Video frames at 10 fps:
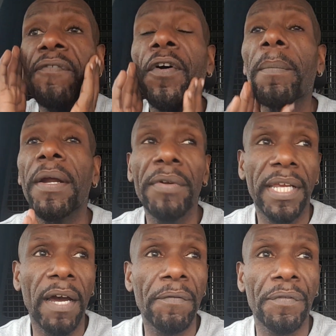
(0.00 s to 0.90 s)
for my
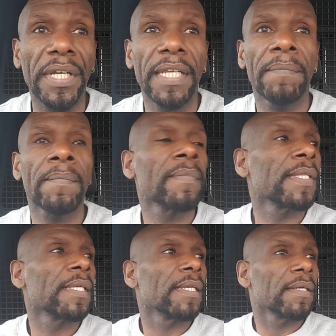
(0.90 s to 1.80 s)
recovery,
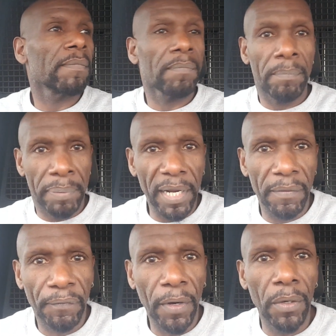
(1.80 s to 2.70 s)

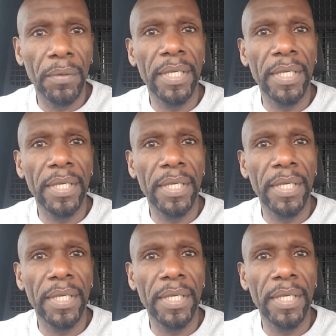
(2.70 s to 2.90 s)
blood flow